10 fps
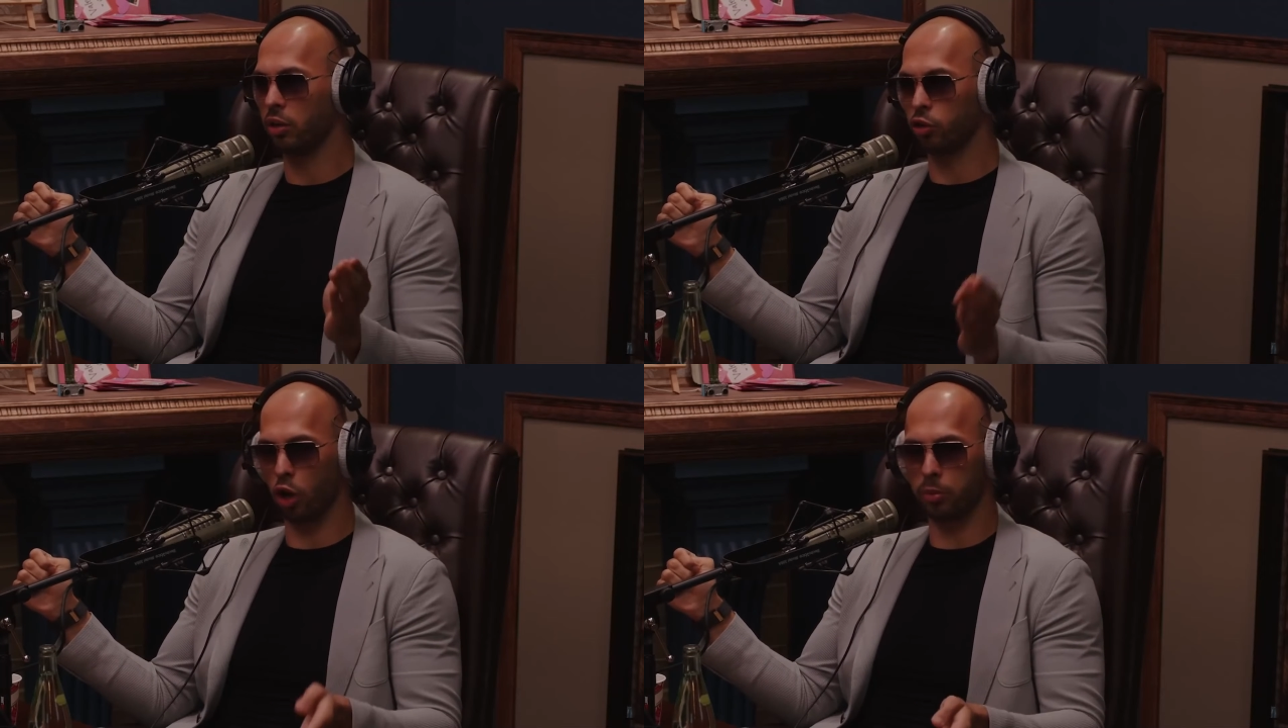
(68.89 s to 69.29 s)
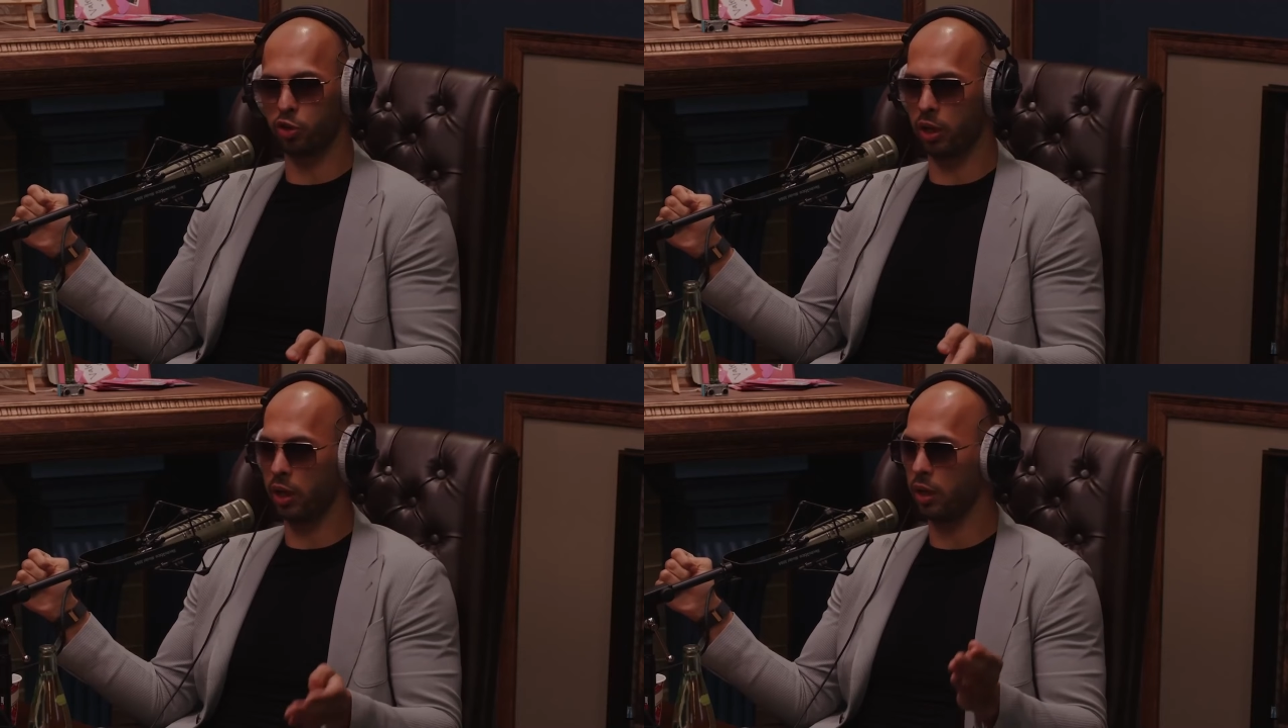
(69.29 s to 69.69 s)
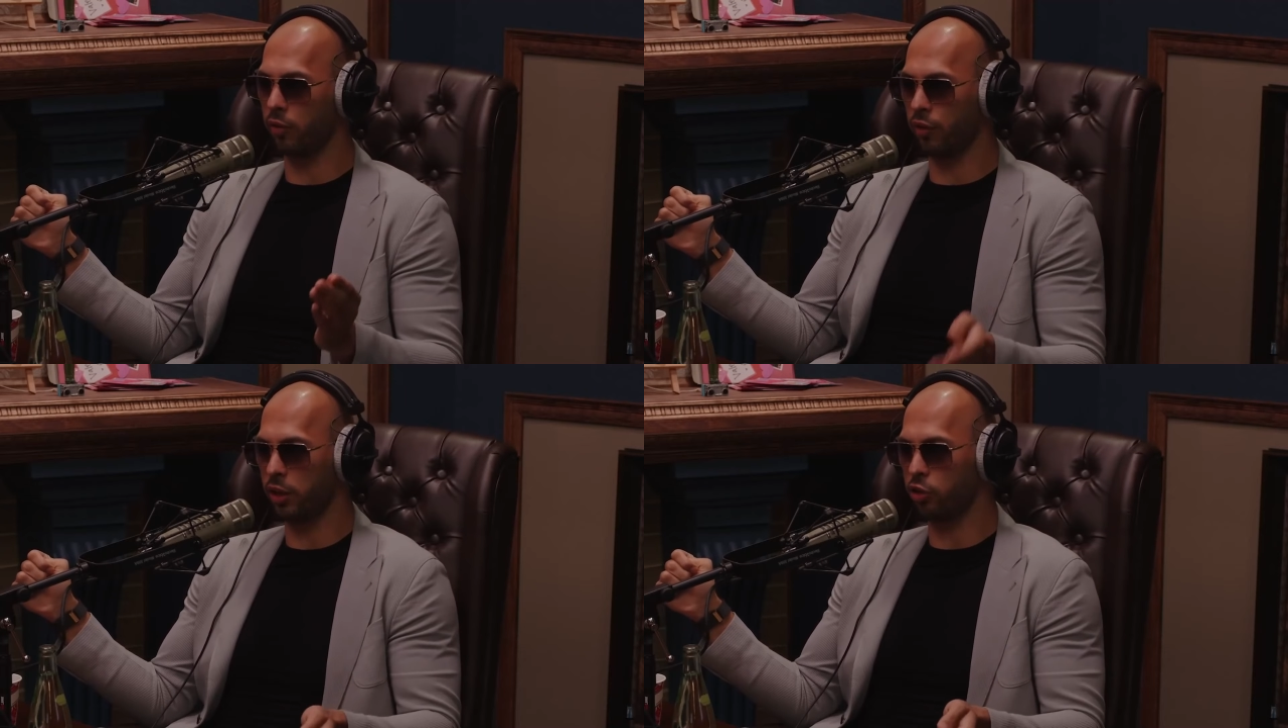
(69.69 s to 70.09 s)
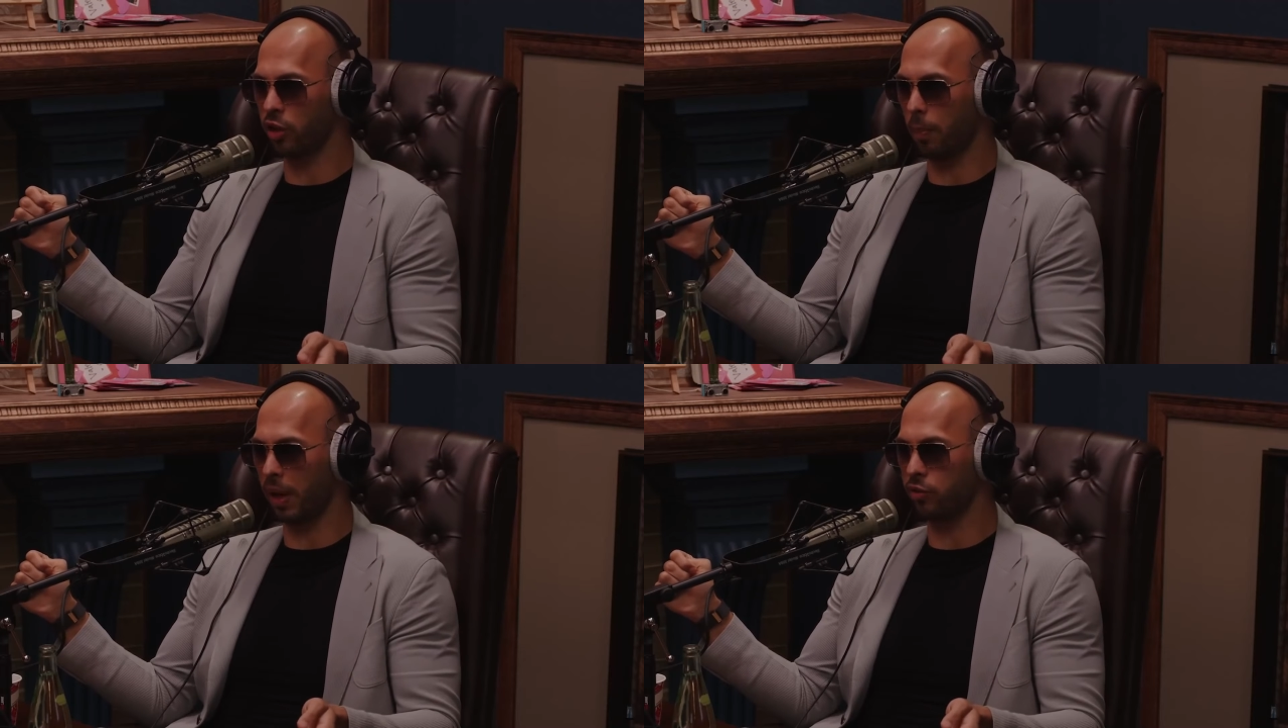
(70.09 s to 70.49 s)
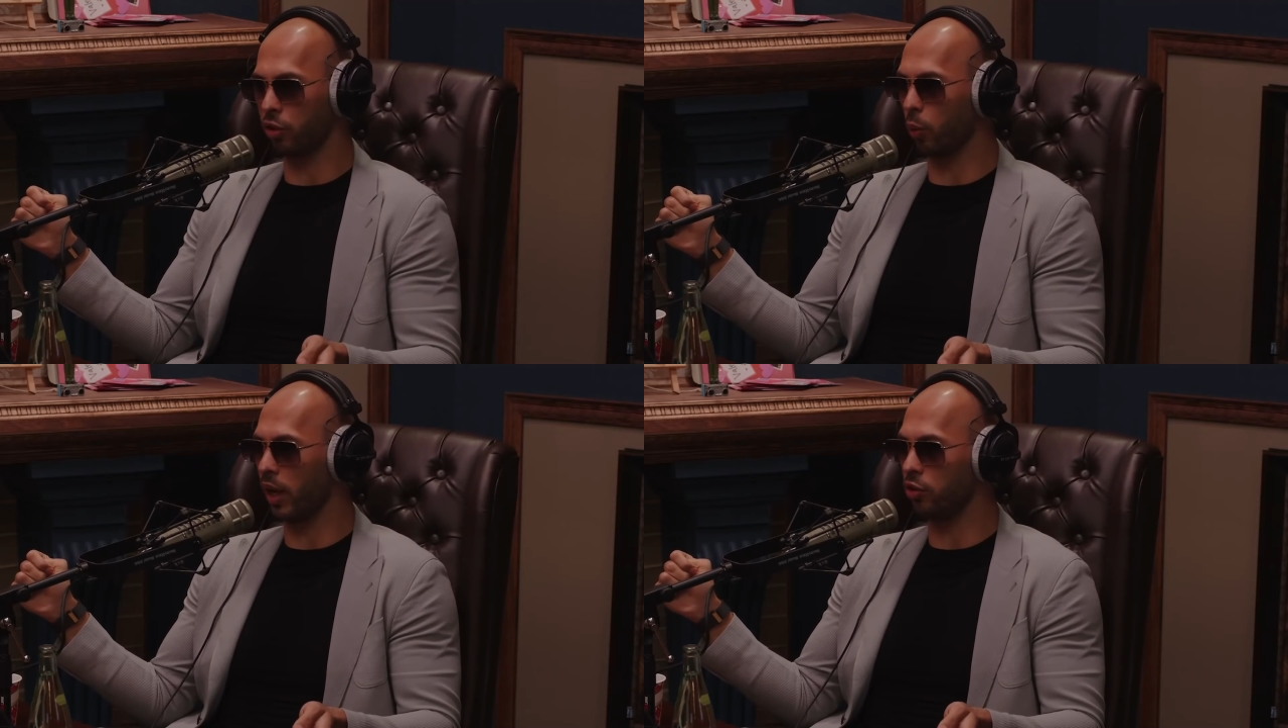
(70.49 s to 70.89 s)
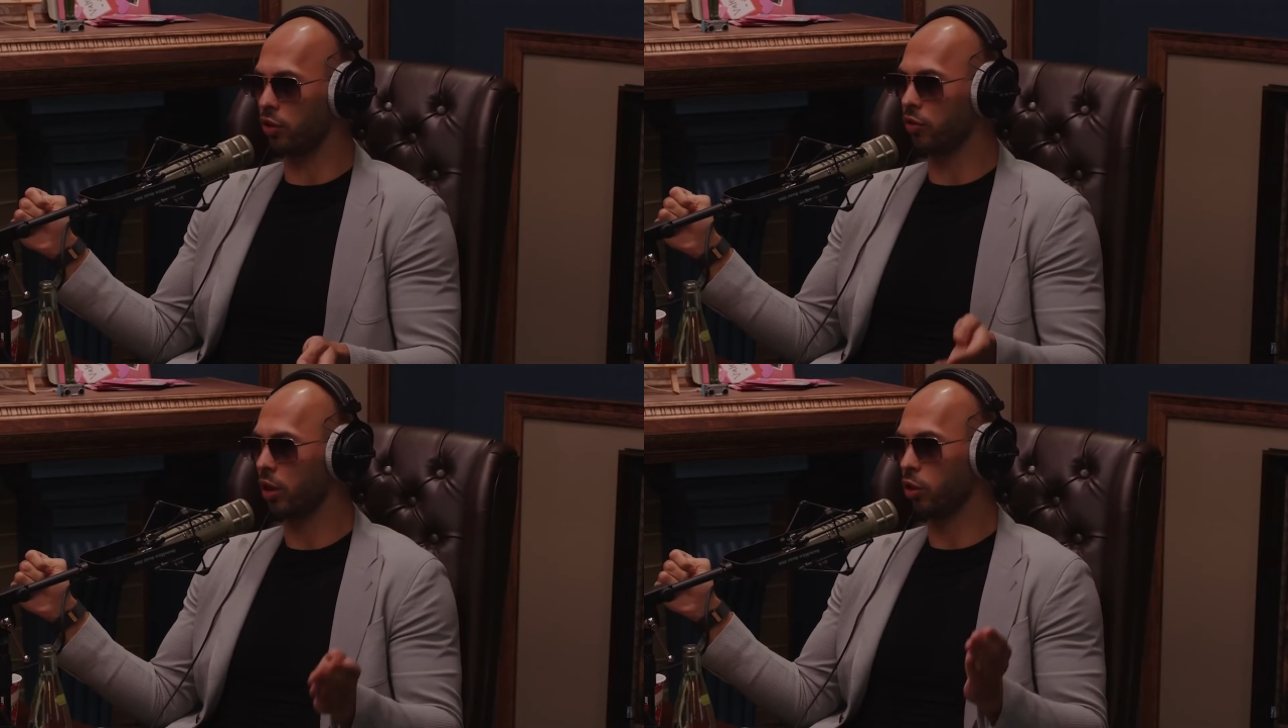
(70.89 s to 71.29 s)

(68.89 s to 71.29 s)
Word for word: your job's shit, inflation's outpacing your wages,